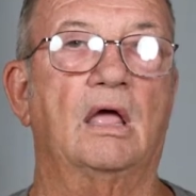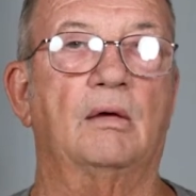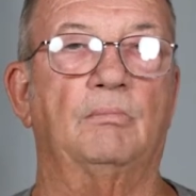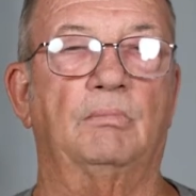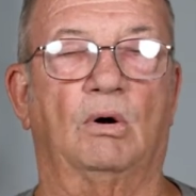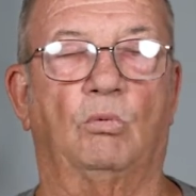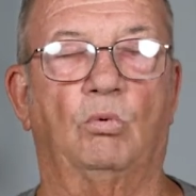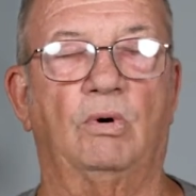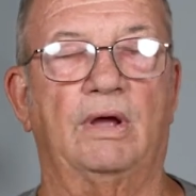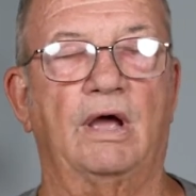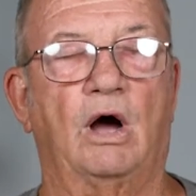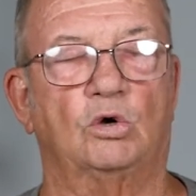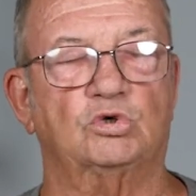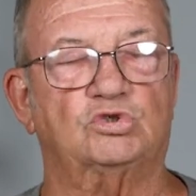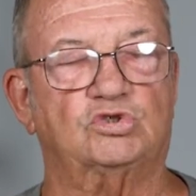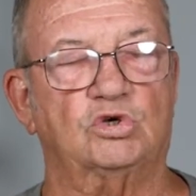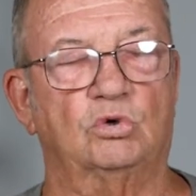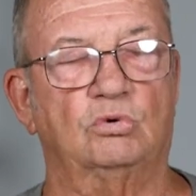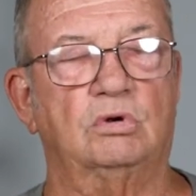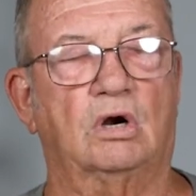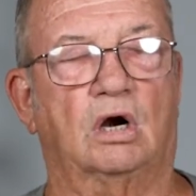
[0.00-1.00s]
but we
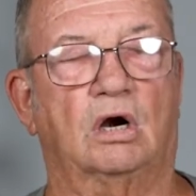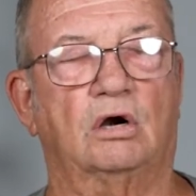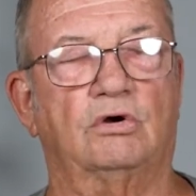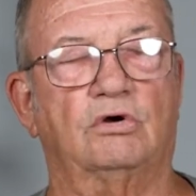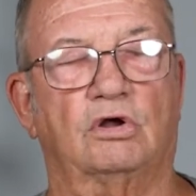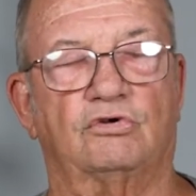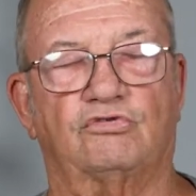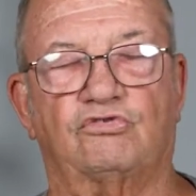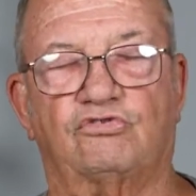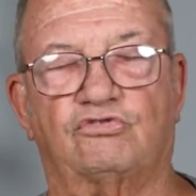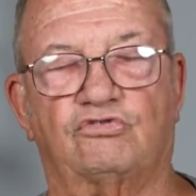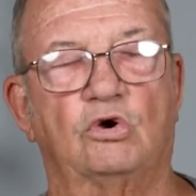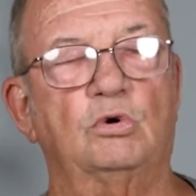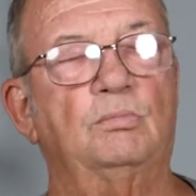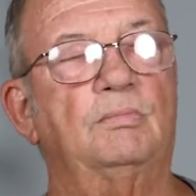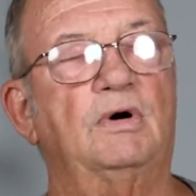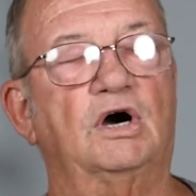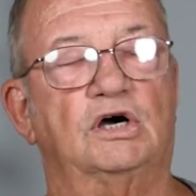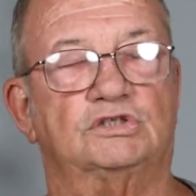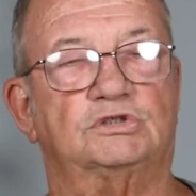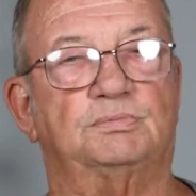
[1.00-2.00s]
also learn so
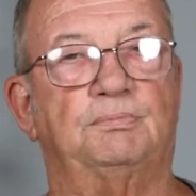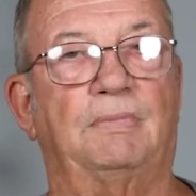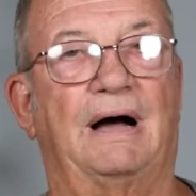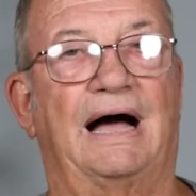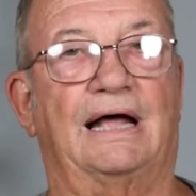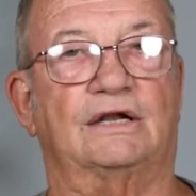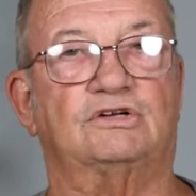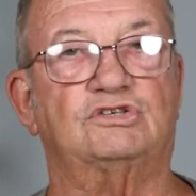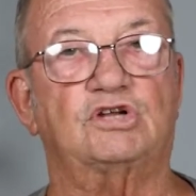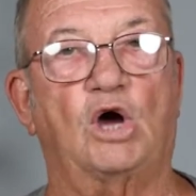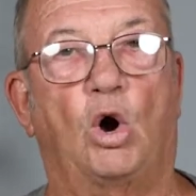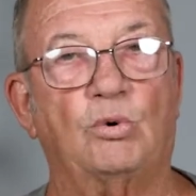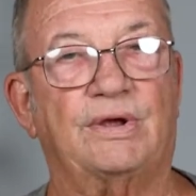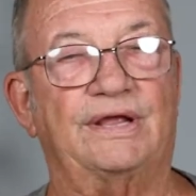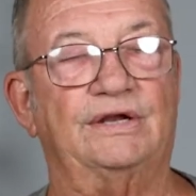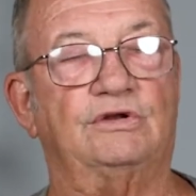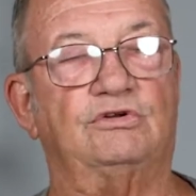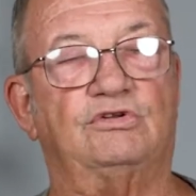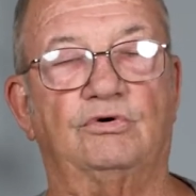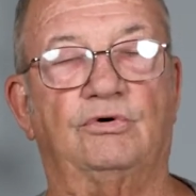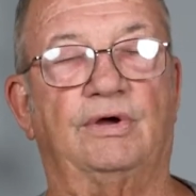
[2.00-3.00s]
much by
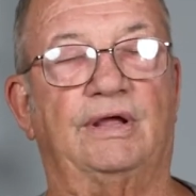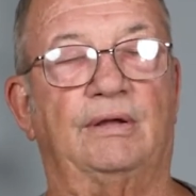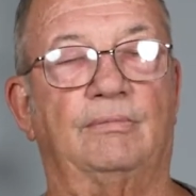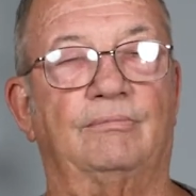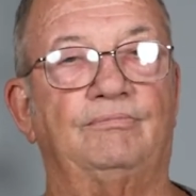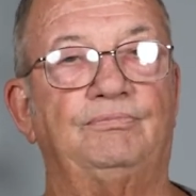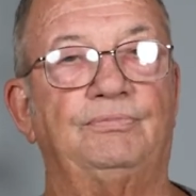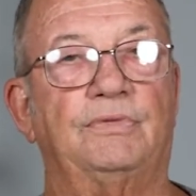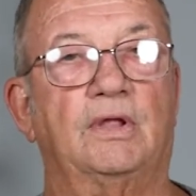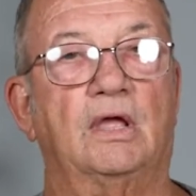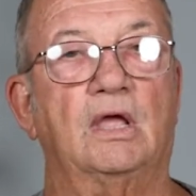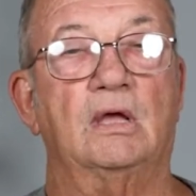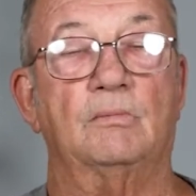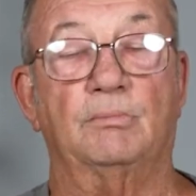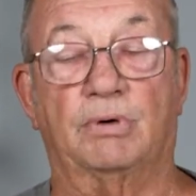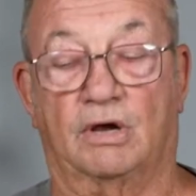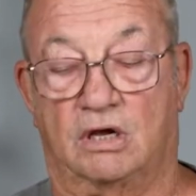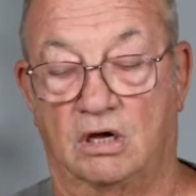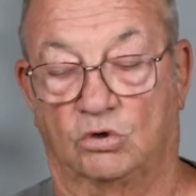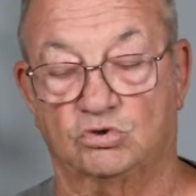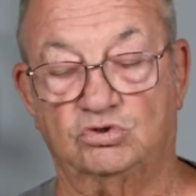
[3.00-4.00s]
talking to Him.
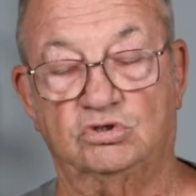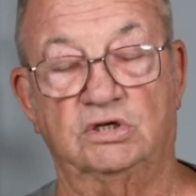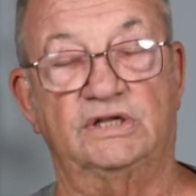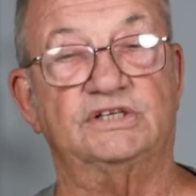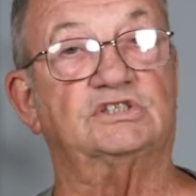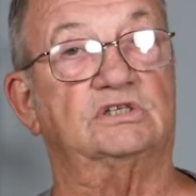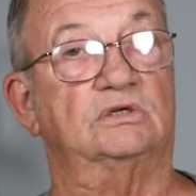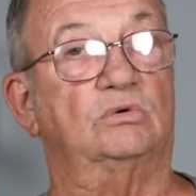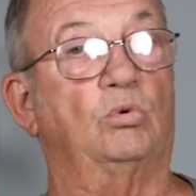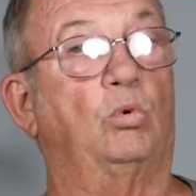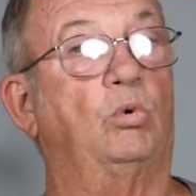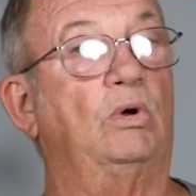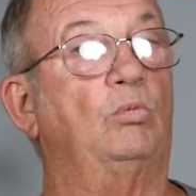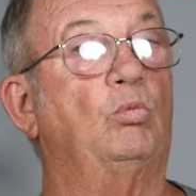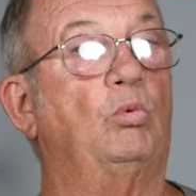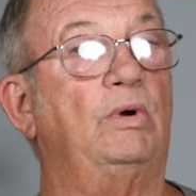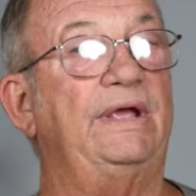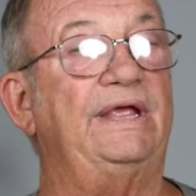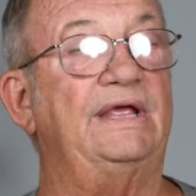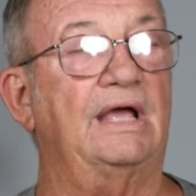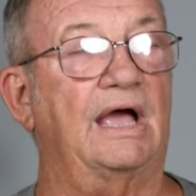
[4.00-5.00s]
Because listen, when
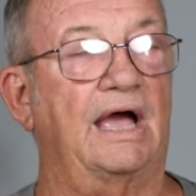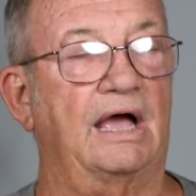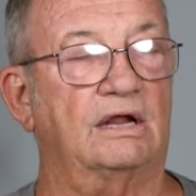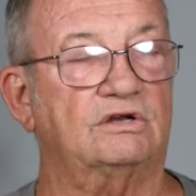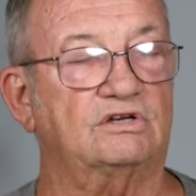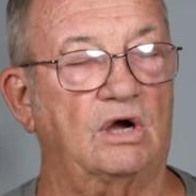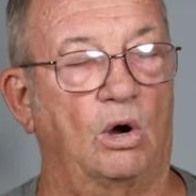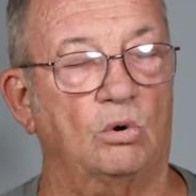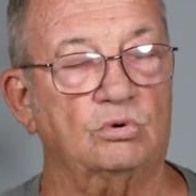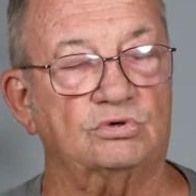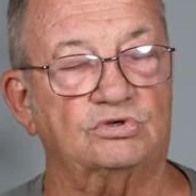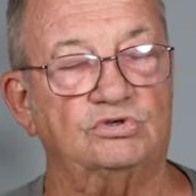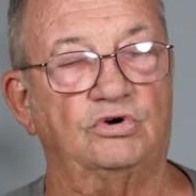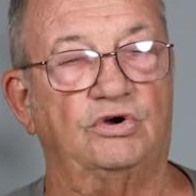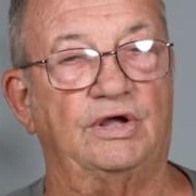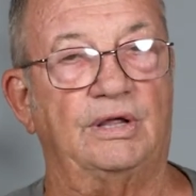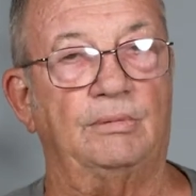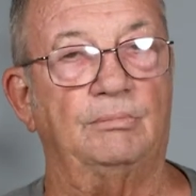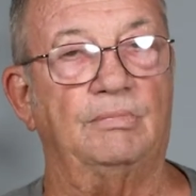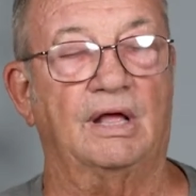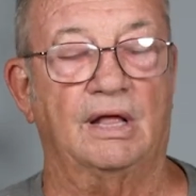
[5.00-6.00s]
we talk to
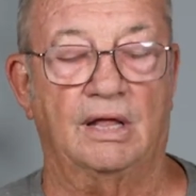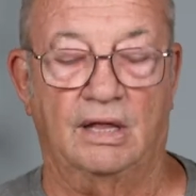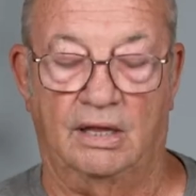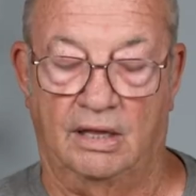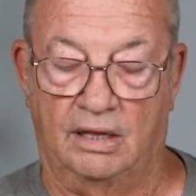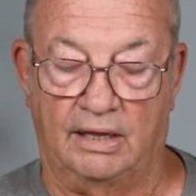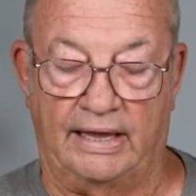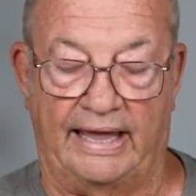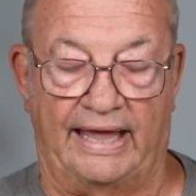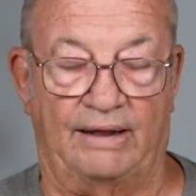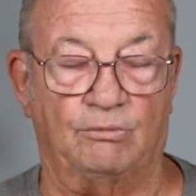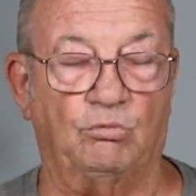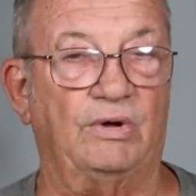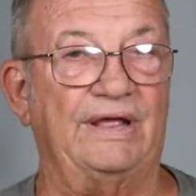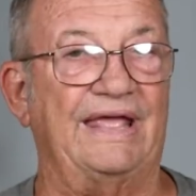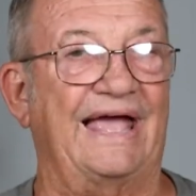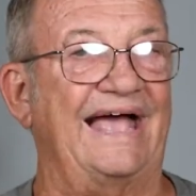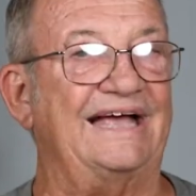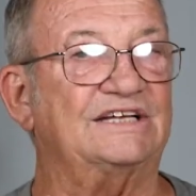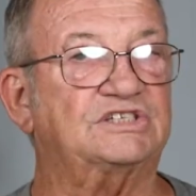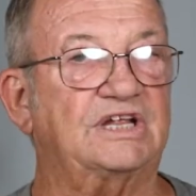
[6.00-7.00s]
Him and
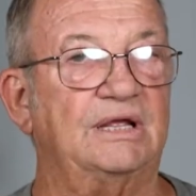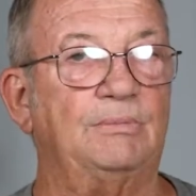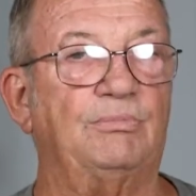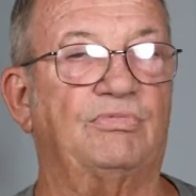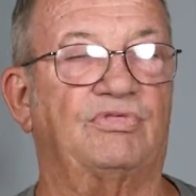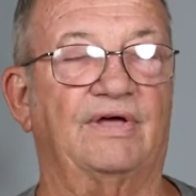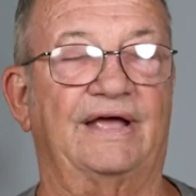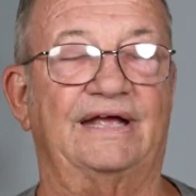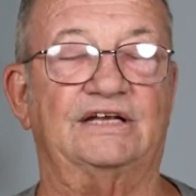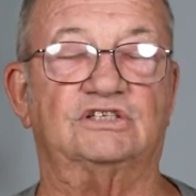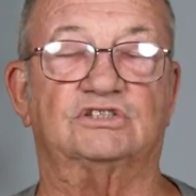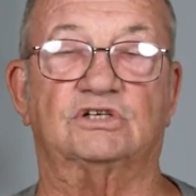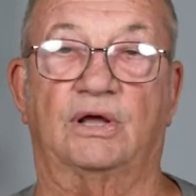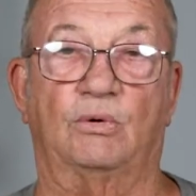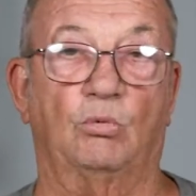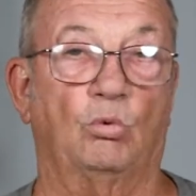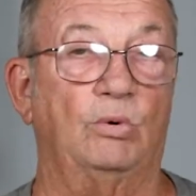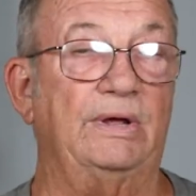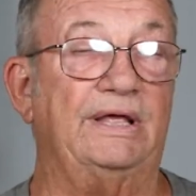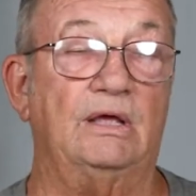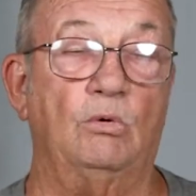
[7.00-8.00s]
we ask Him things,
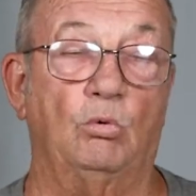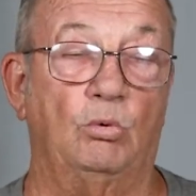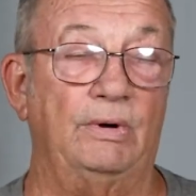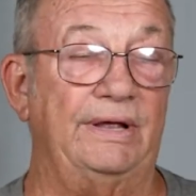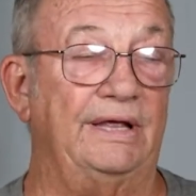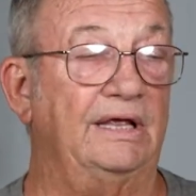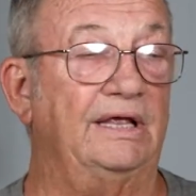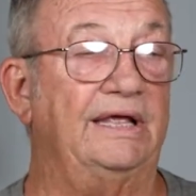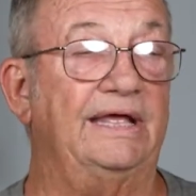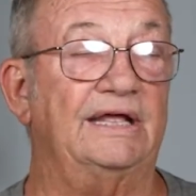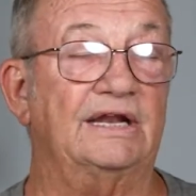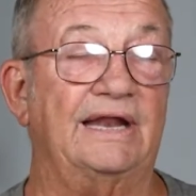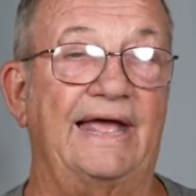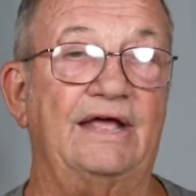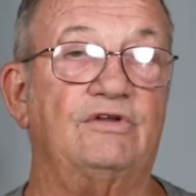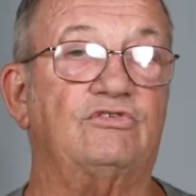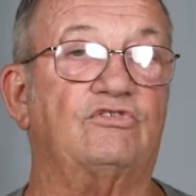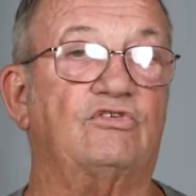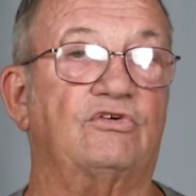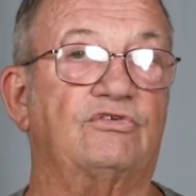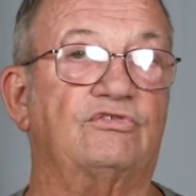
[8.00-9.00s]
we, we can get
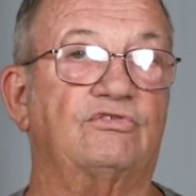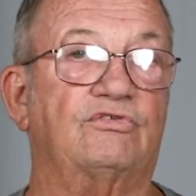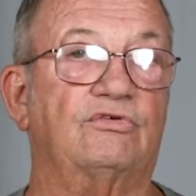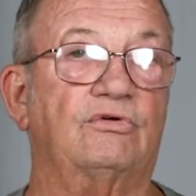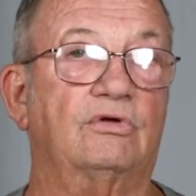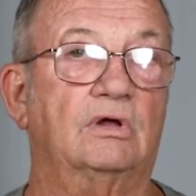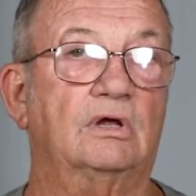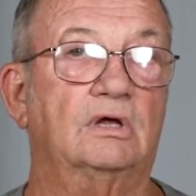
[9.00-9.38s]
answers.